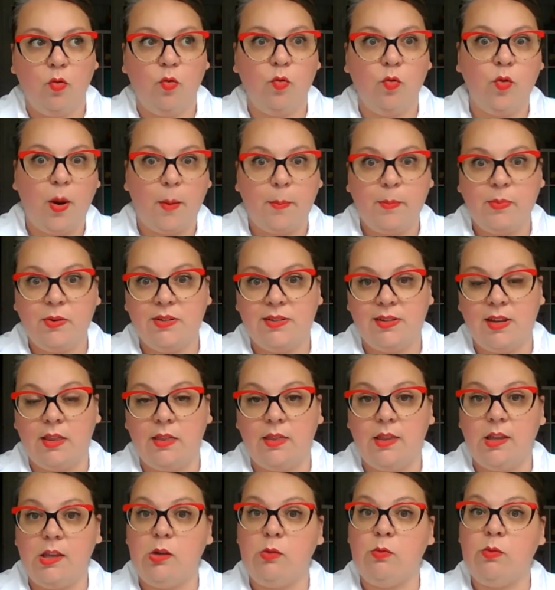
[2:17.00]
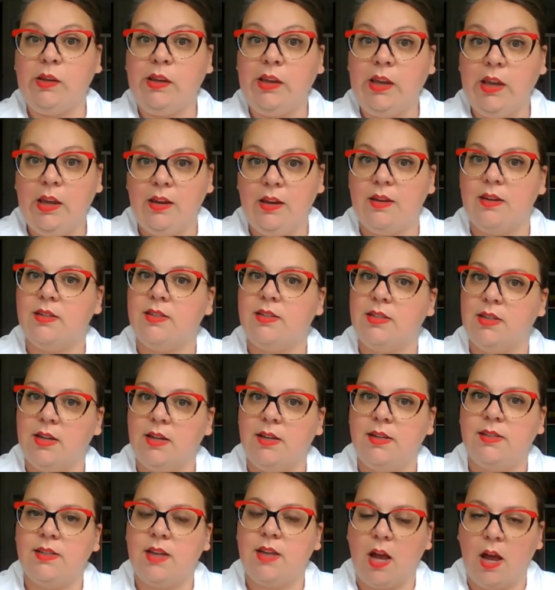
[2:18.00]
represent the
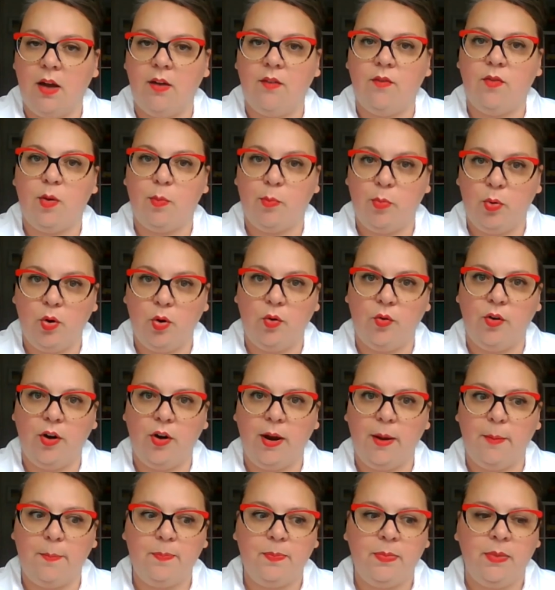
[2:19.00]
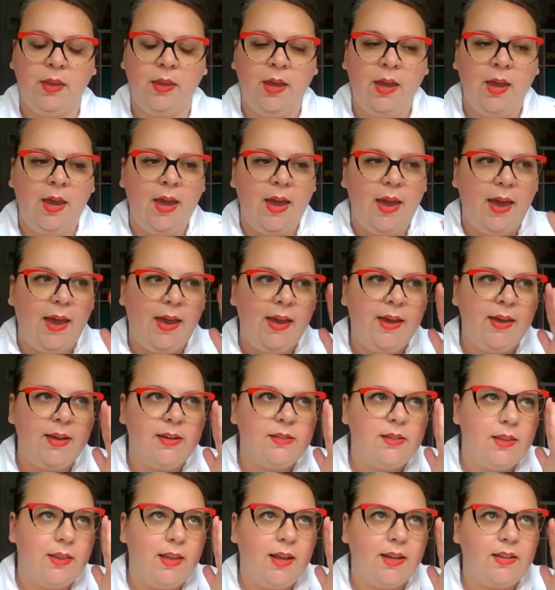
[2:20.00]
uniquenesses of a program.
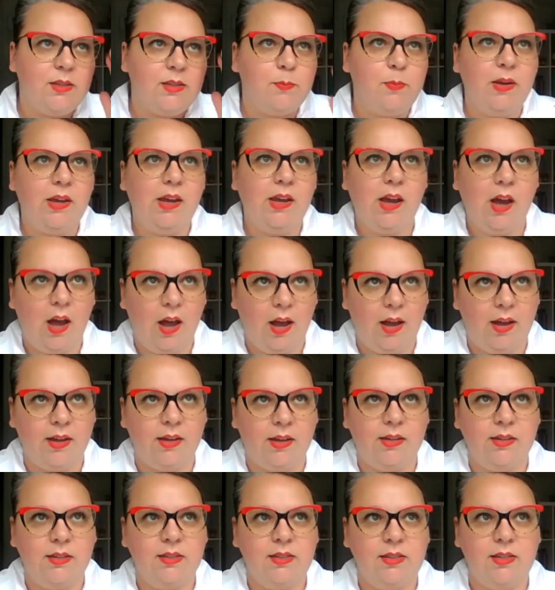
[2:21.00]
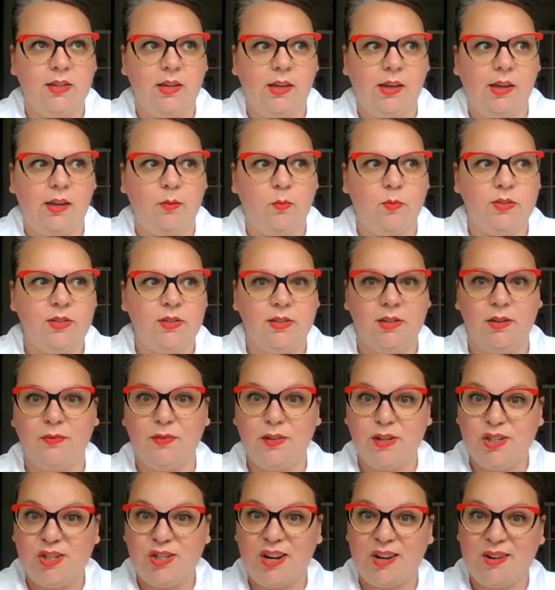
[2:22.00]
And that's because it was a
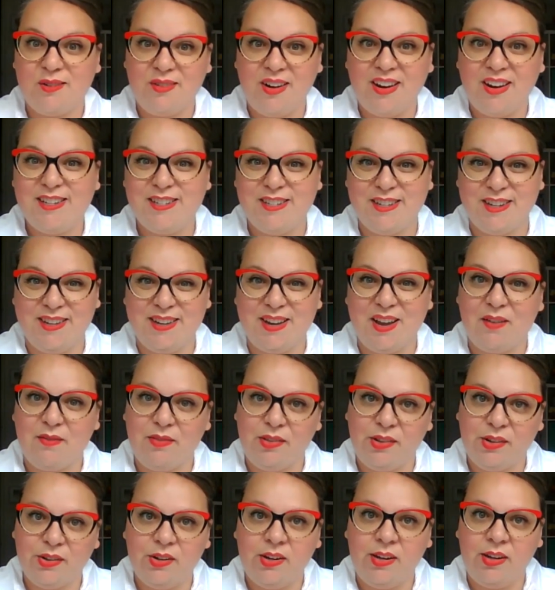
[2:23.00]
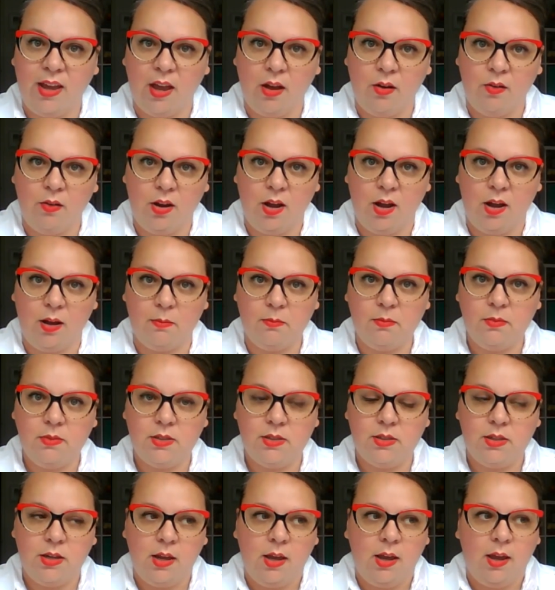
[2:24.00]
different generation of learning
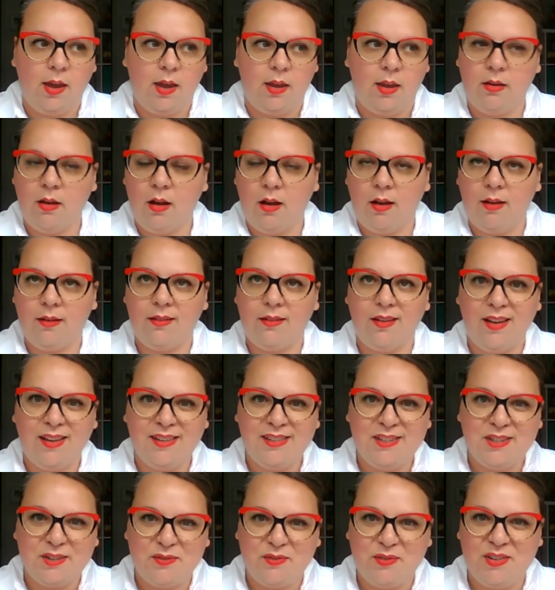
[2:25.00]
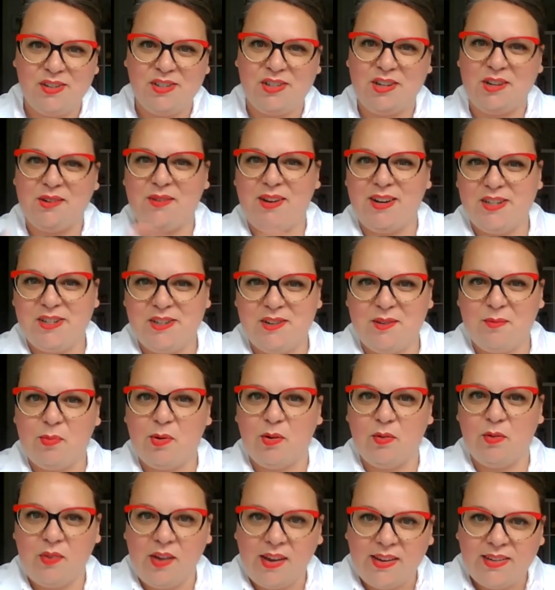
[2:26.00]
outcomes, and not a different generation of
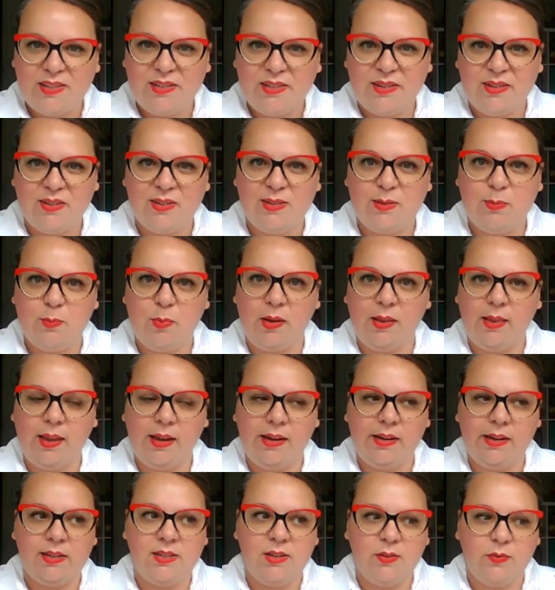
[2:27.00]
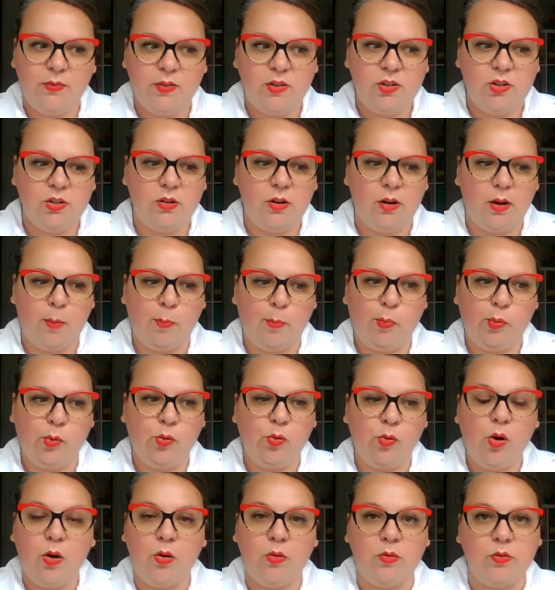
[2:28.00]
professors, but like a different
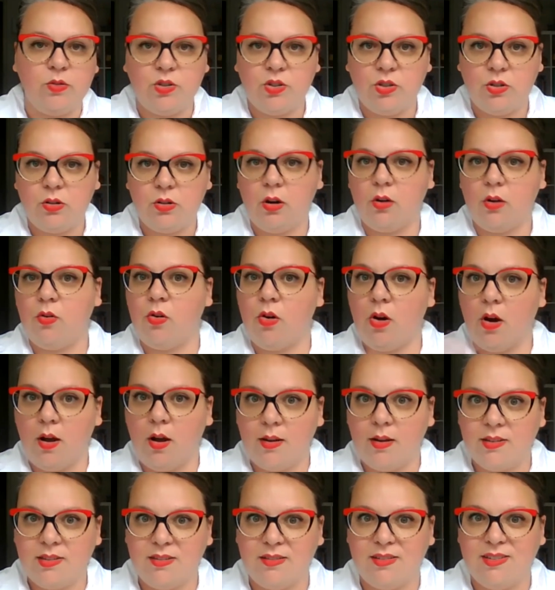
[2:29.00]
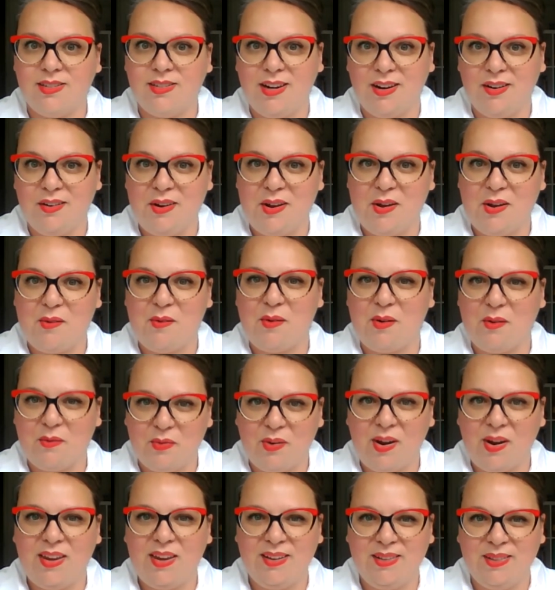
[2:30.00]
approach across Ontario
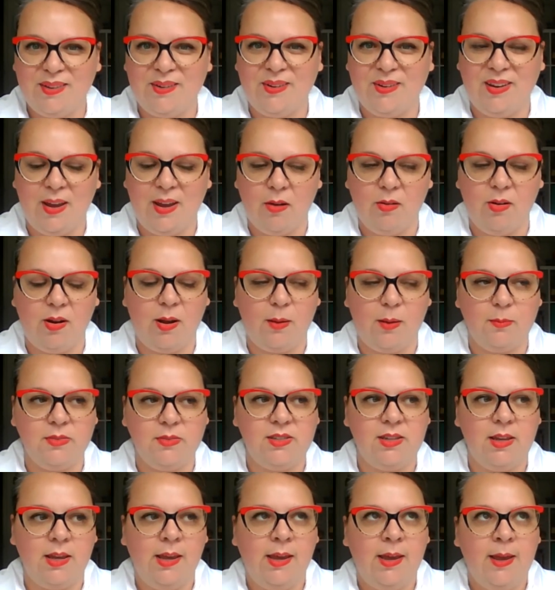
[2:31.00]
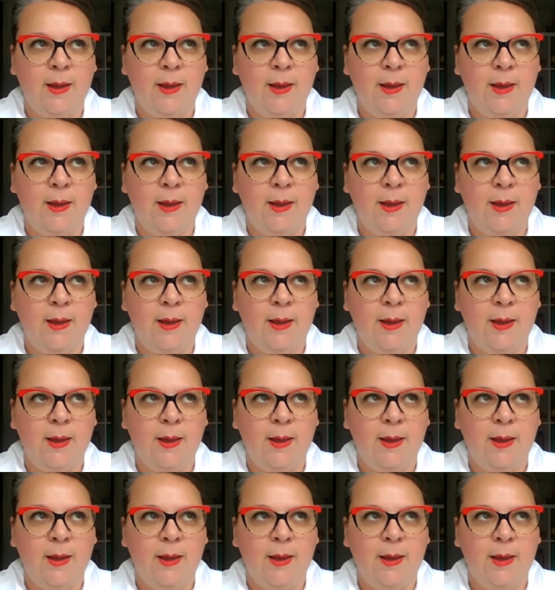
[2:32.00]
of writing learning outcomes